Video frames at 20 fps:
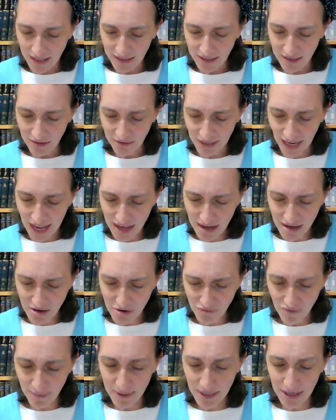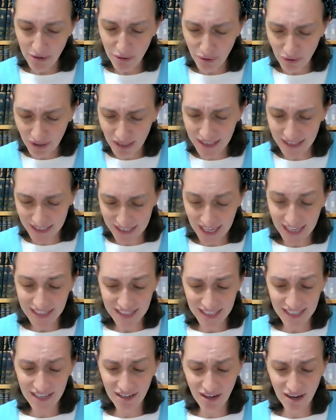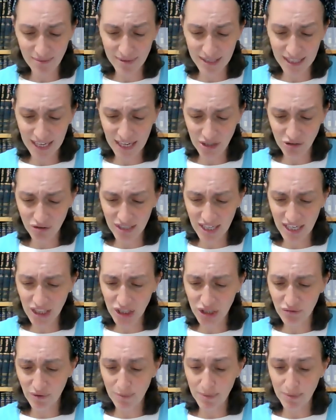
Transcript: So now Rabbi Yehuda says, and here comes the contradiction.